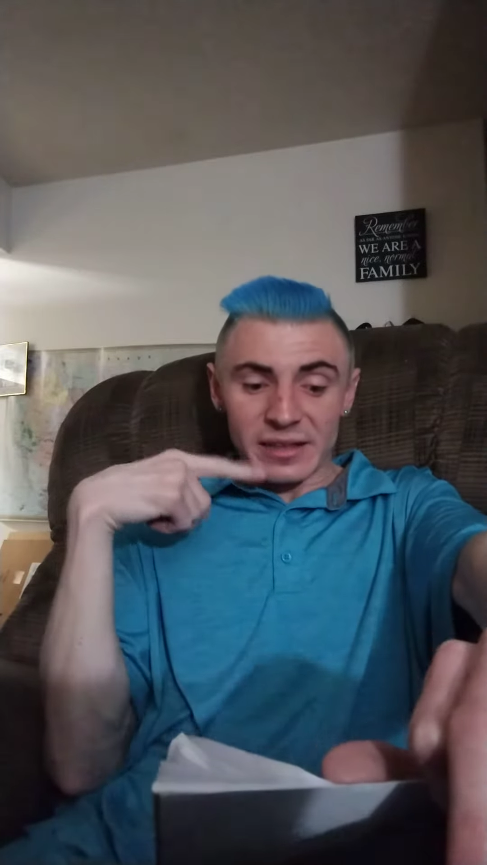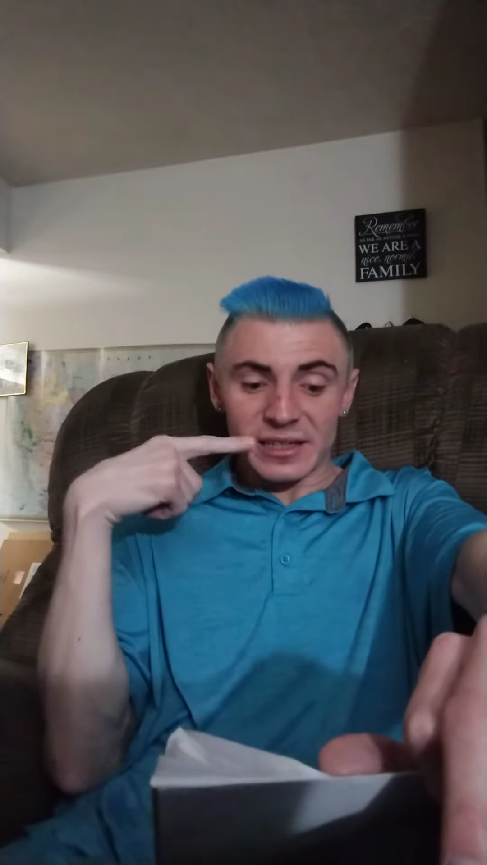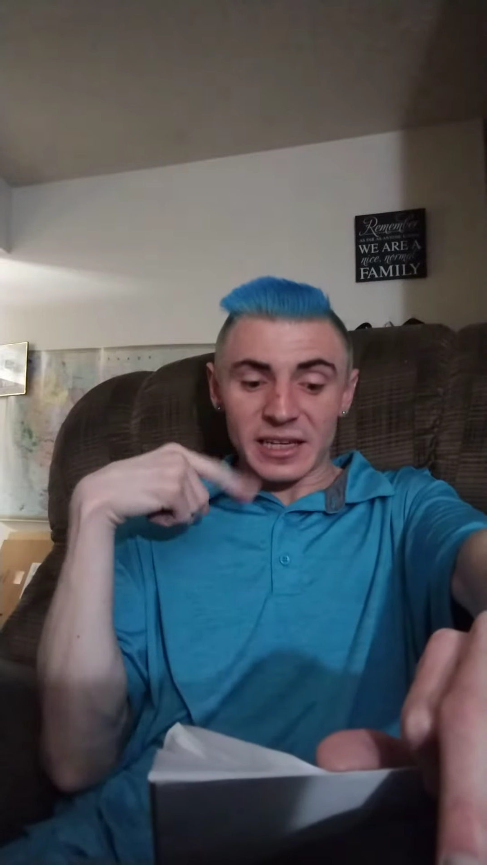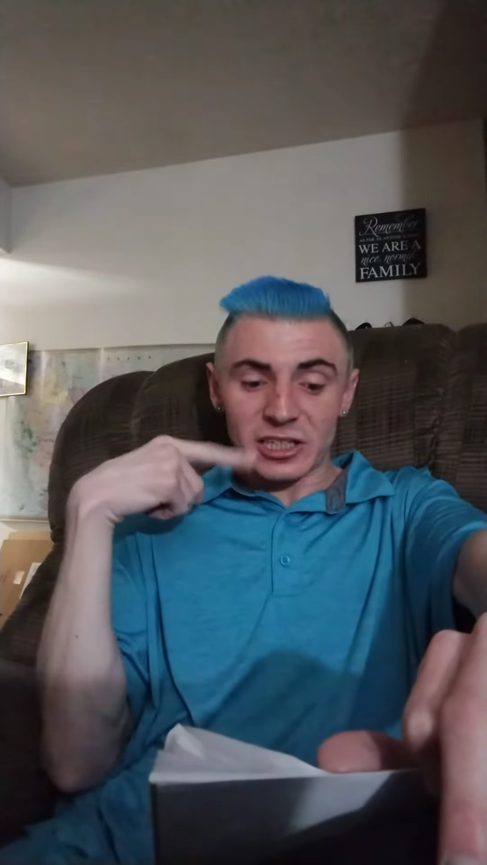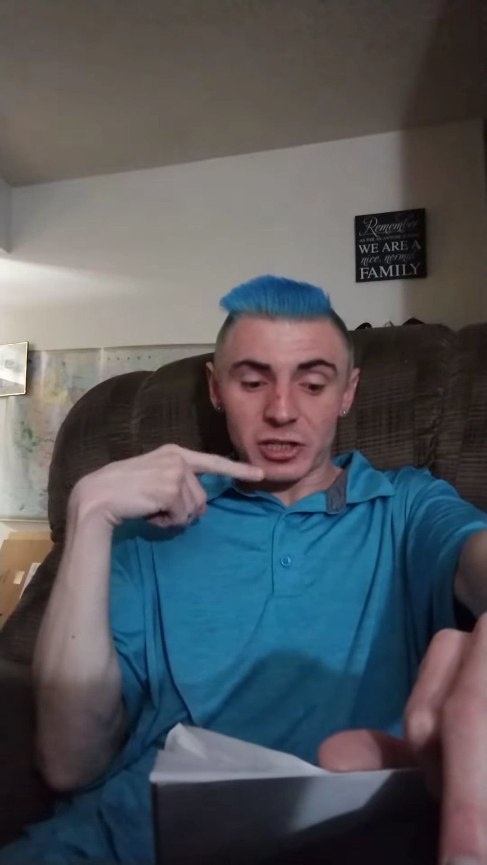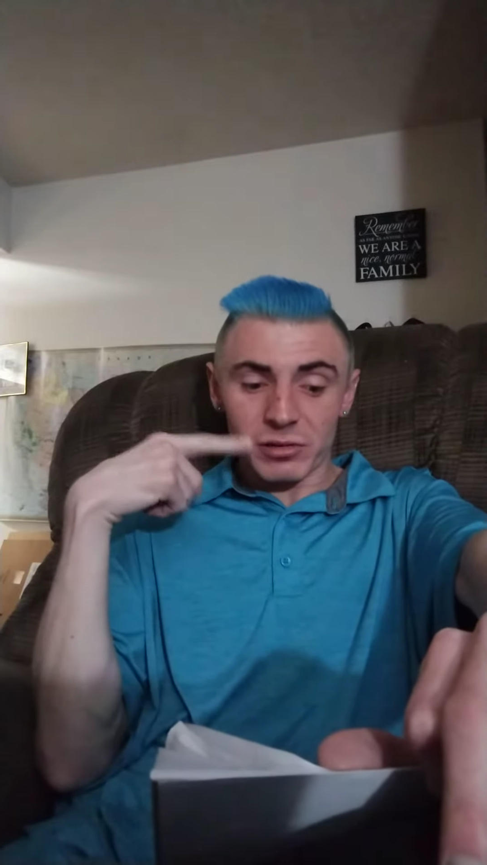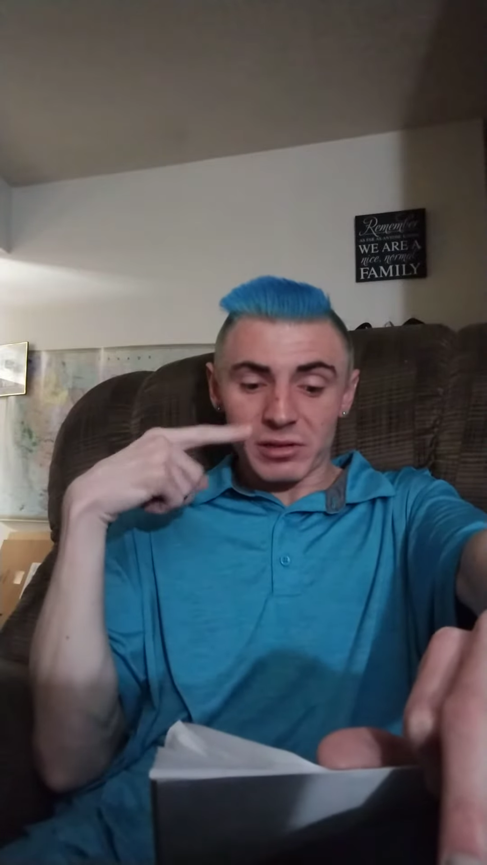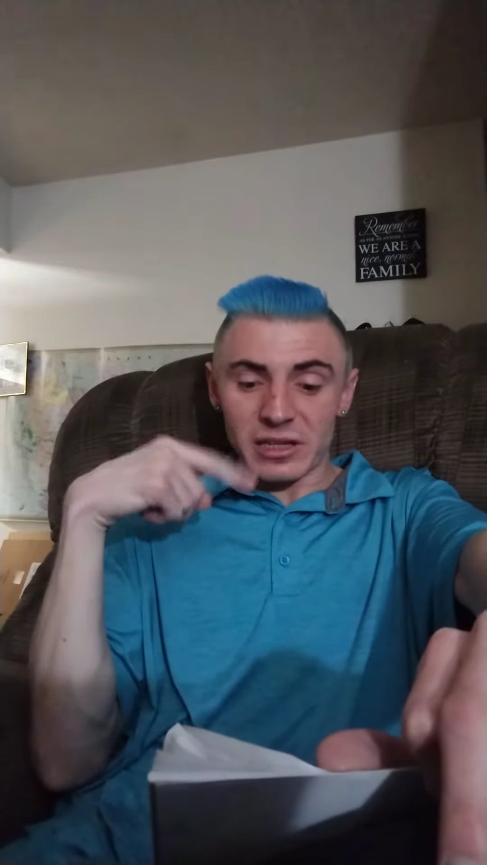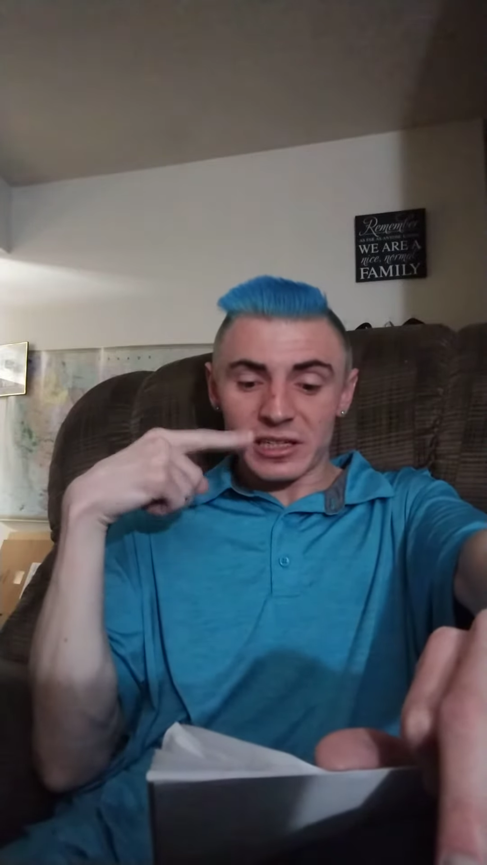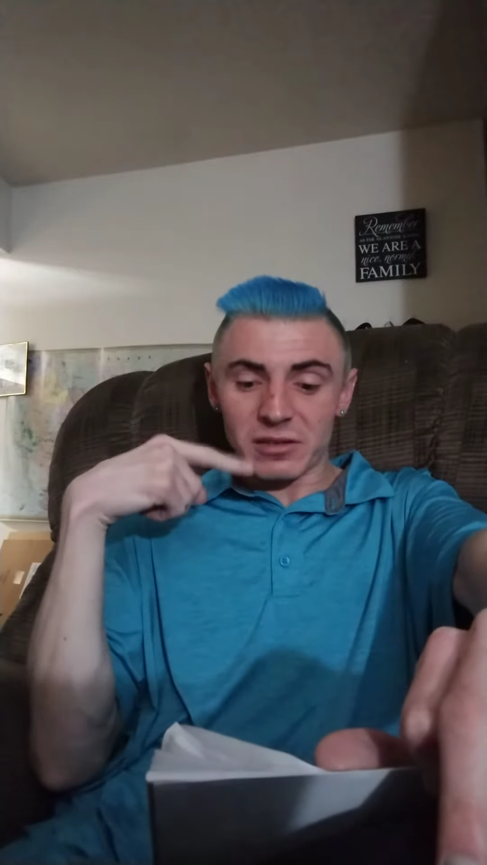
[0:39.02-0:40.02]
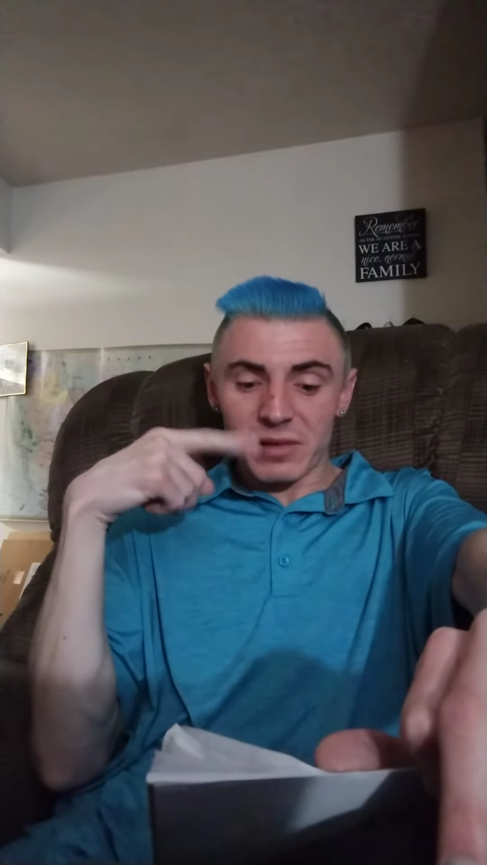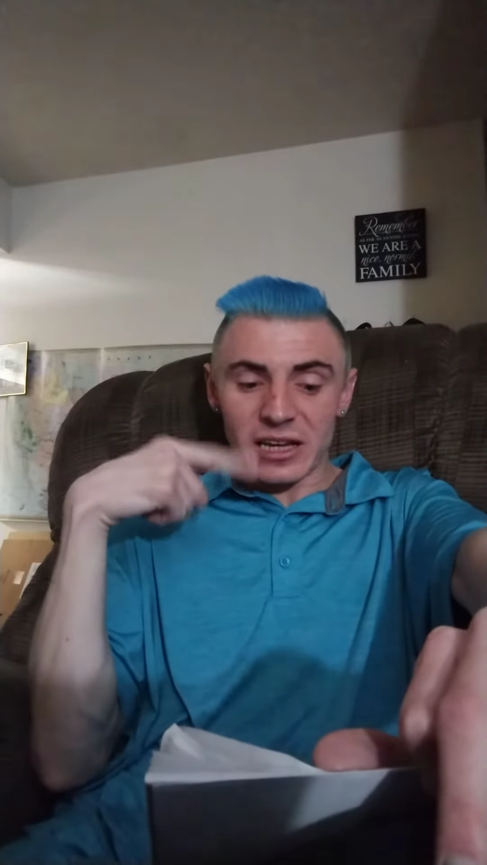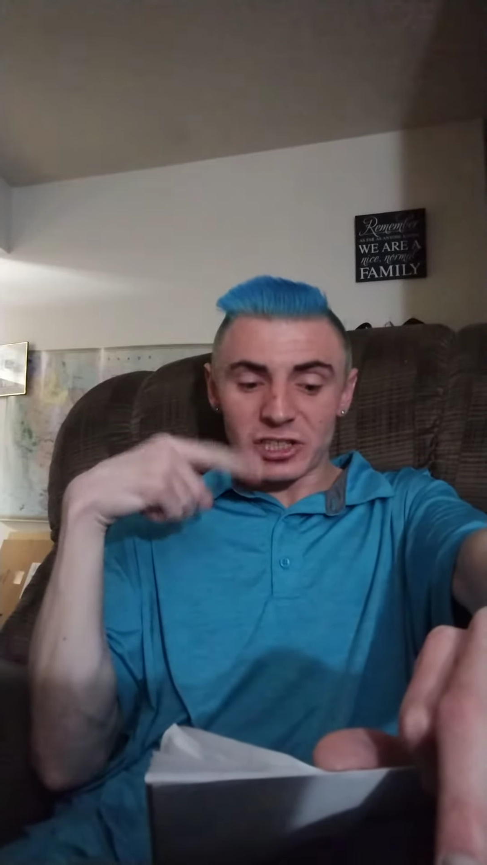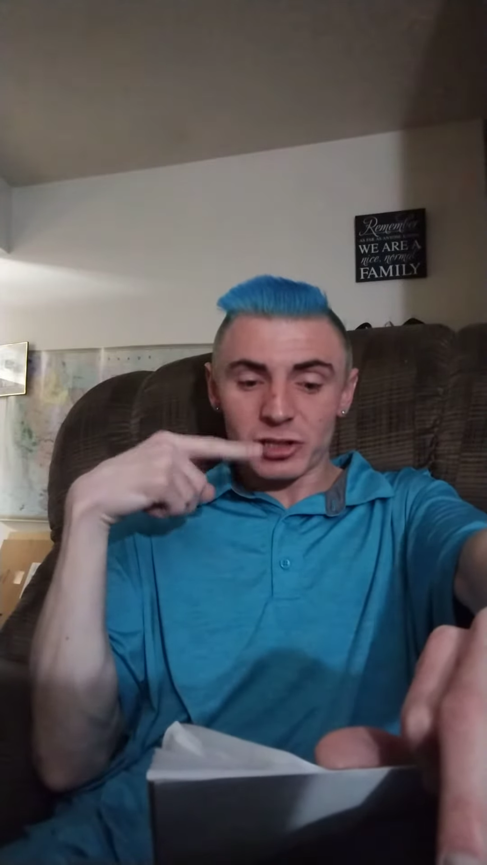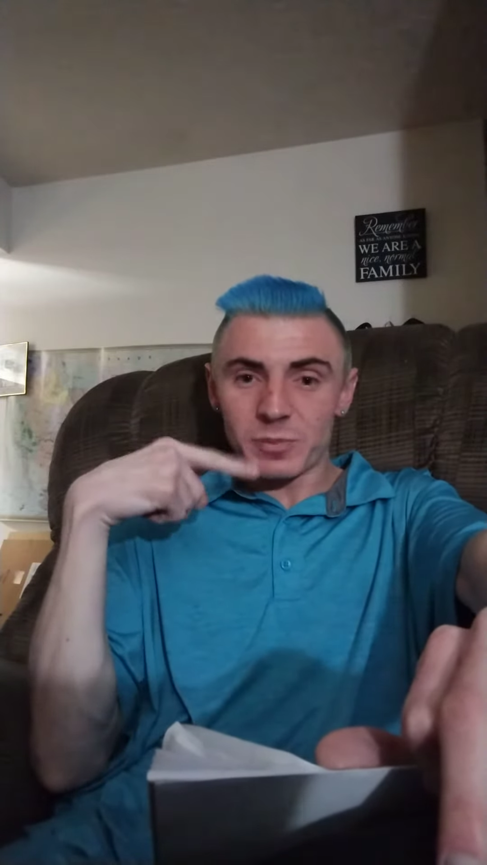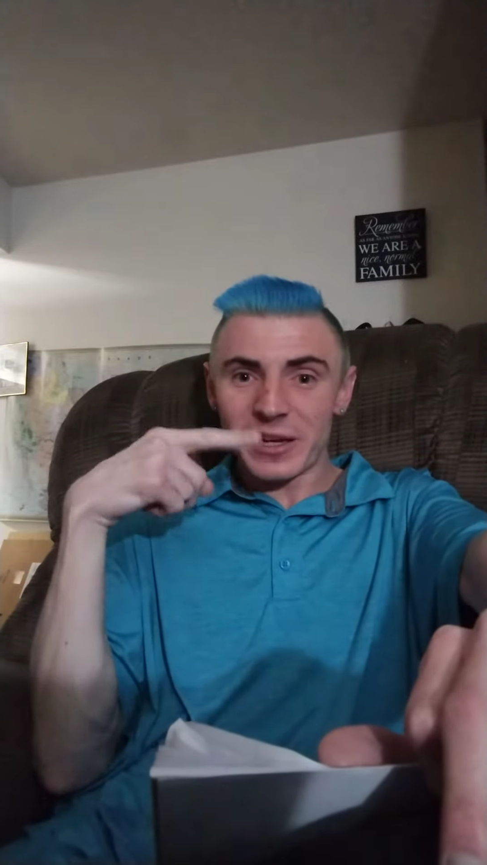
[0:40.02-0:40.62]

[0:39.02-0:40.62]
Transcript: These, issue, these issues